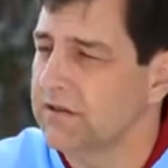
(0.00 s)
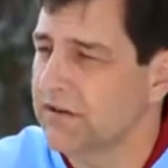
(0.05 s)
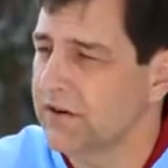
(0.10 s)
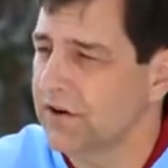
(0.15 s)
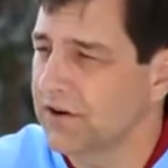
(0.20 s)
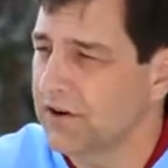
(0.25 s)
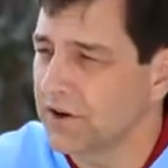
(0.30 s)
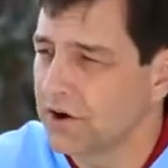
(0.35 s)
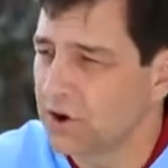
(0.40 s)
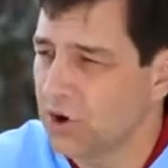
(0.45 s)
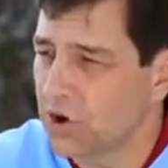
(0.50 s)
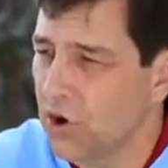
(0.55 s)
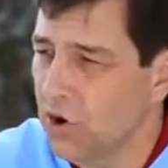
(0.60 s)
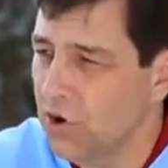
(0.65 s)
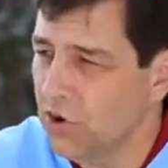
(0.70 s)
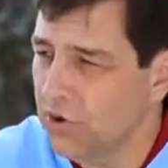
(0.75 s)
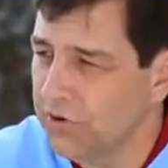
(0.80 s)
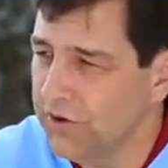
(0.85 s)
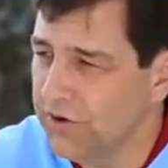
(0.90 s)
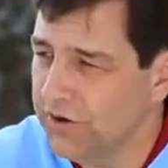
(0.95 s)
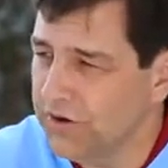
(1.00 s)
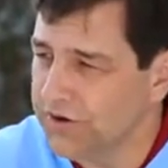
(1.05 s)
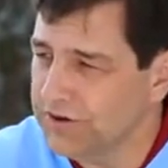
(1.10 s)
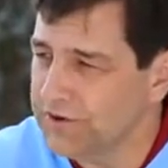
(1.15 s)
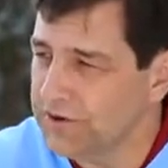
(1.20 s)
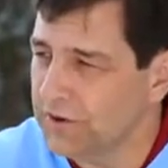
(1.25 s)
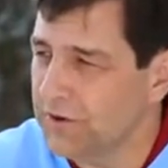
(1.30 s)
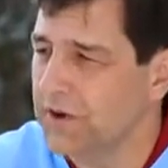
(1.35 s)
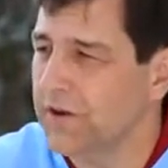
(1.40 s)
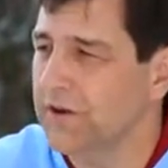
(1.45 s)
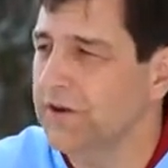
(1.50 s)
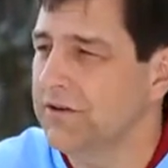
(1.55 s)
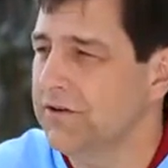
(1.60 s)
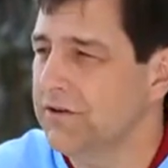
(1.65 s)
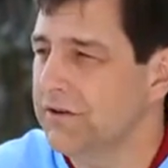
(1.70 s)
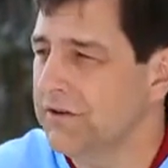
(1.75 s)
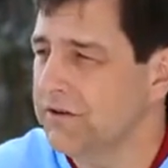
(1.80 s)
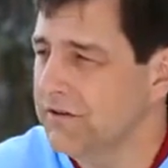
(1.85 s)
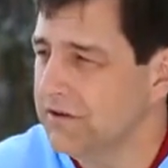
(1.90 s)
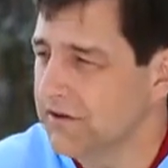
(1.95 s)
They're a little older, so we're not
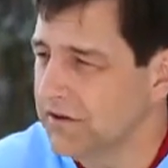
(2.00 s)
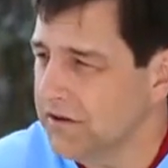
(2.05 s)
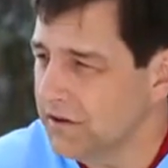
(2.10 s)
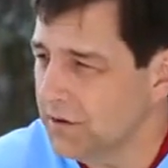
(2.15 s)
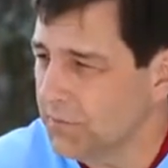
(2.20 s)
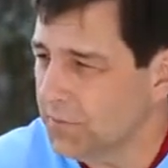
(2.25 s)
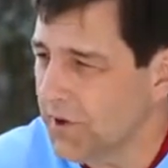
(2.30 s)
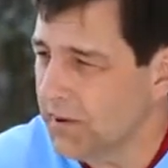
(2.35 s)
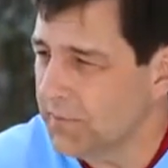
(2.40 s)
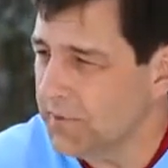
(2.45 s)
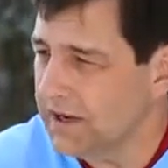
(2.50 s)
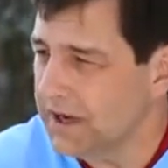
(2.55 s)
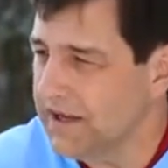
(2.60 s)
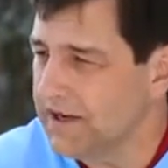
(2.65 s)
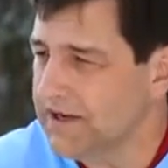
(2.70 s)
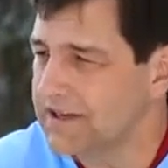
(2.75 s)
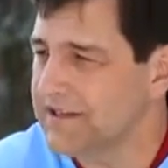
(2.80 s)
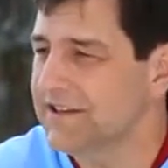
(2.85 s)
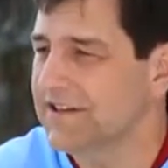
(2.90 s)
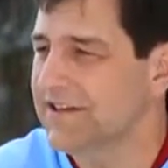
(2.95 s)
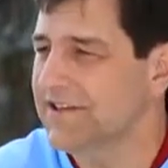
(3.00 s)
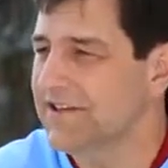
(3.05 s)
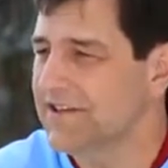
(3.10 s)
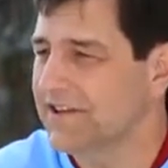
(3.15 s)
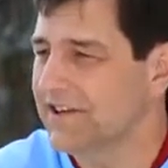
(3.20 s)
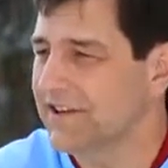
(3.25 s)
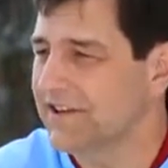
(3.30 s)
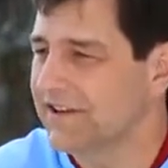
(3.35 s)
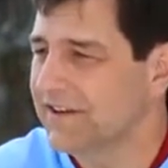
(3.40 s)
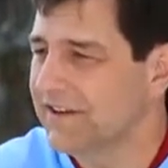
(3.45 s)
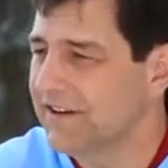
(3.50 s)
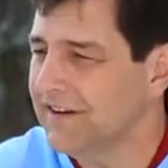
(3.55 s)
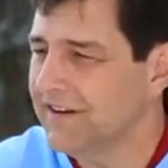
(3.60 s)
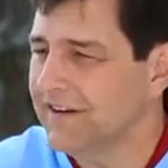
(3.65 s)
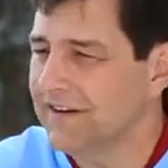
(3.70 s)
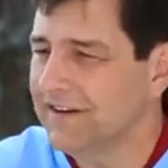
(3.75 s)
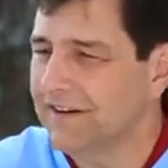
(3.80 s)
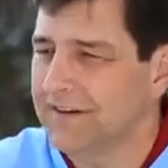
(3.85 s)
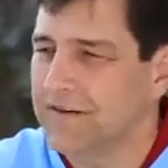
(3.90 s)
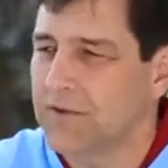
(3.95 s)
doing little puppy anesthesia,
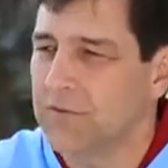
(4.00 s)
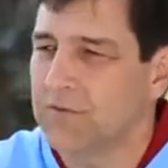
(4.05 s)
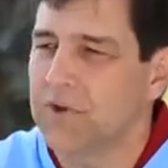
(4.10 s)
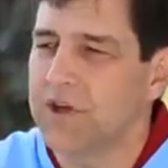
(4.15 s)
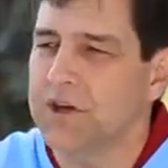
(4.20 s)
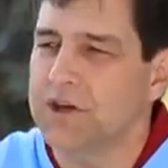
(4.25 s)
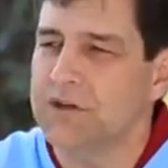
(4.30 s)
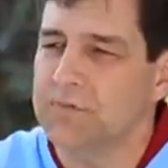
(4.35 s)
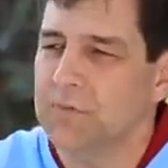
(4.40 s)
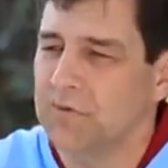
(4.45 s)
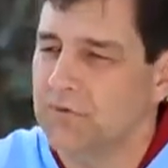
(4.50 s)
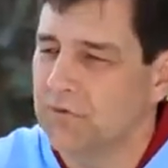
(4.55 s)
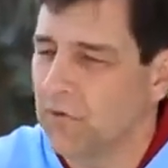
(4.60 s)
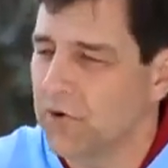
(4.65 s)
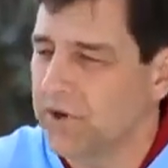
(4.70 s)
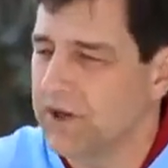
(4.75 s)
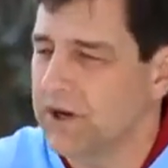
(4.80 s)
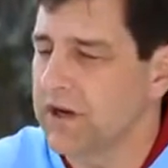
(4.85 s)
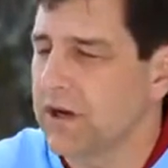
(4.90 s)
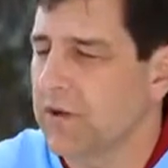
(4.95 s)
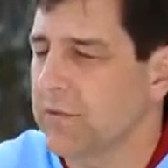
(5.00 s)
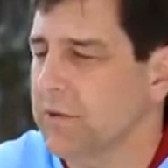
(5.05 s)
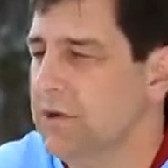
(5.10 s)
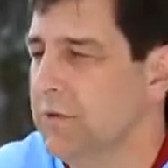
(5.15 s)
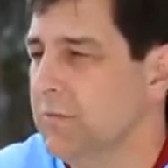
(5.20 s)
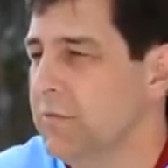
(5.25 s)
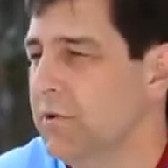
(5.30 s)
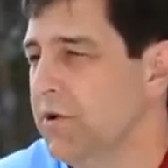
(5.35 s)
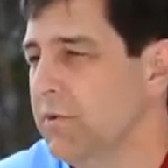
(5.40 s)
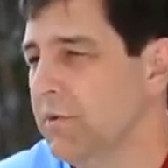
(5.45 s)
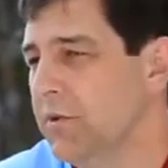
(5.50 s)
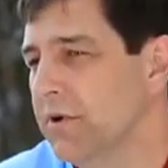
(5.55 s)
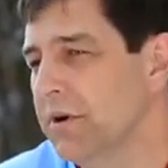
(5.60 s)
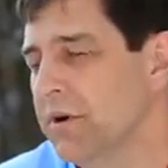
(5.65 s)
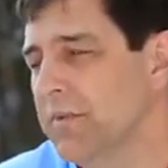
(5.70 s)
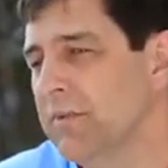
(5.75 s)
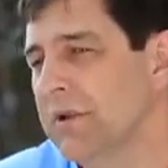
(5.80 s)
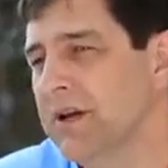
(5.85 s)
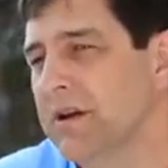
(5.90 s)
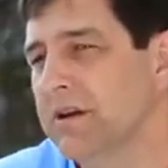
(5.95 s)
but it's before they come into
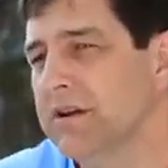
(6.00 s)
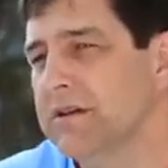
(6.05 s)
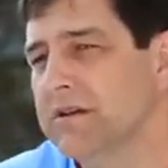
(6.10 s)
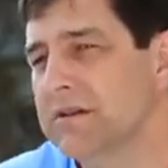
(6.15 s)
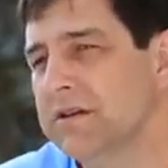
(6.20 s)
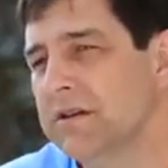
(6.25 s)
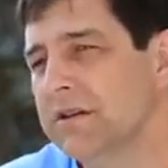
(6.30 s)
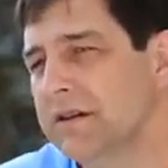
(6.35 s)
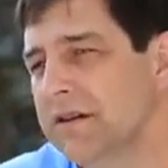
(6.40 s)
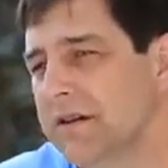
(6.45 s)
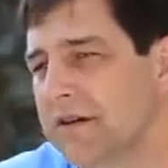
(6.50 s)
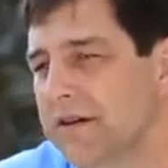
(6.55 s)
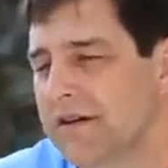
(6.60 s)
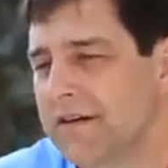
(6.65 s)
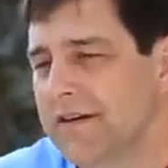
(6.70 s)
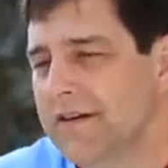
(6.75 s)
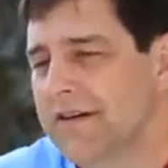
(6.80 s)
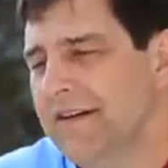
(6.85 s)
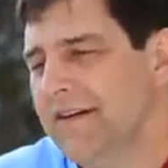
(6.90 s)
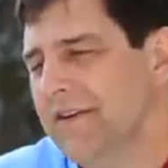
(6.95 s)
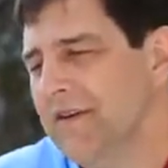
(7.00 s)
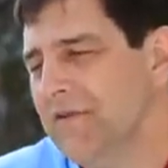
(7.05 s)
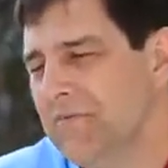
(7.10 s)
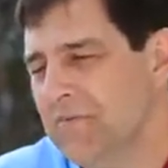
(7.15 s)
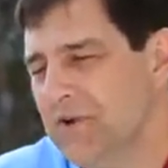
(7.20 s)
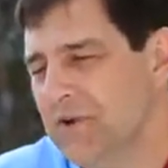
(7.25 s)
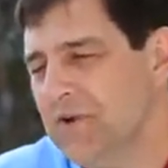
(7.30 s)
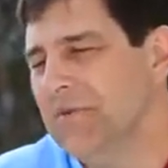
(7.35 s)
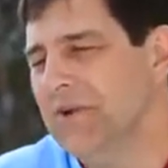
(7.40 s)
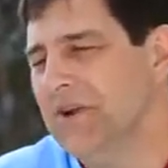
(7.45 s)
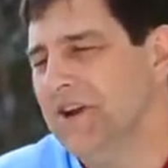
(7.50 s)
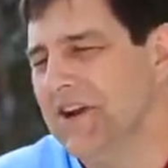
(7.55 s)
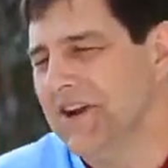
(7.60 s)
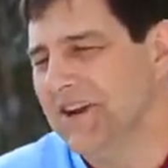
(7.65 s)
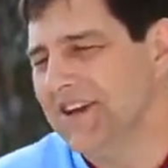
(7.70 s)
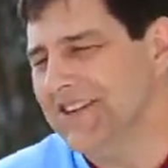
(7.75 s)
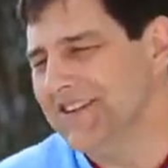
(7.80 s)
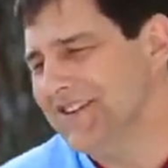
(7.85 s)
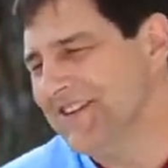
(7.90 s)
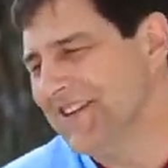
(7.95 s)
puberty, because puberty
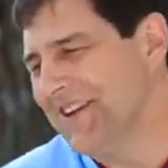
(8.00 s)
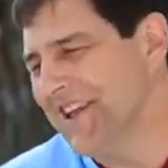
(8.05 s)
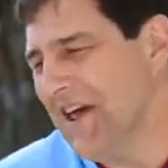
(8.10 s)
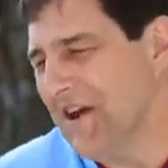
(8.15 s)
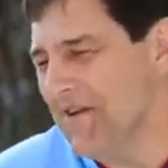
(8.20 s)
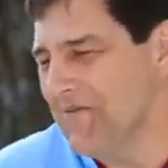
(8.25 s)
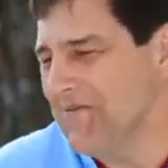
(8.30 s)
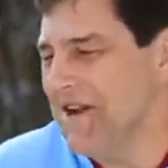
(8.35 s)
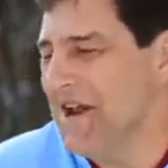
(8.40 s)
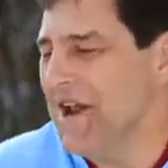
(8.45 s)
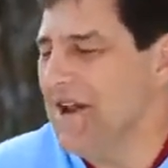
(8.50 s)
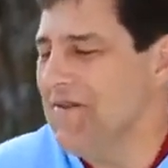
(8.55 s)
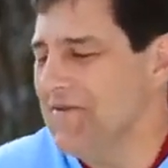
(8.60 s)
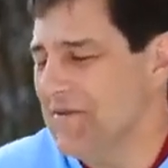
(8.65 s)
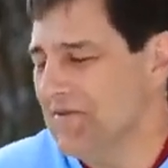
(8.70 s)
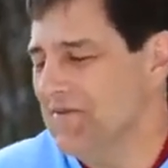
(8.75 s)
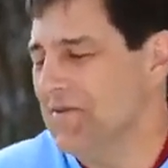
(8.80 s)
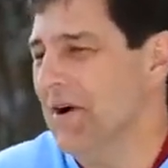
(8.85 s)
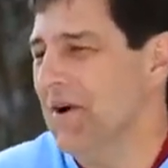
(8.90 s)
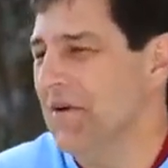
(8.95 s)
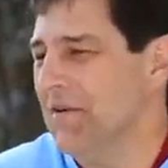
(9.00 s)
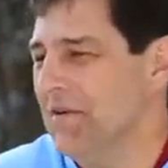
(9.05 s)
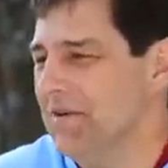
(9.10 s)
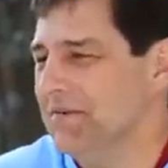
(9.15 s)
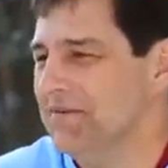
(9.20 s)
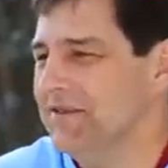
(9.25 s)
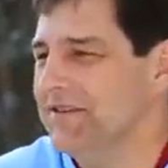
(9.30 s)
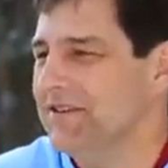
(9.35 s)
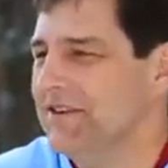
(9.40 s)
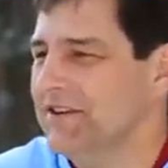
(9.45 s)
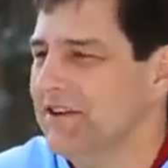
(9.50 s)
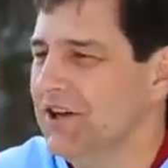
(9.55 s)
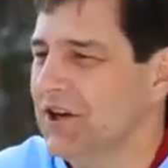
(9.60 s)
causes a lot of behavior problems.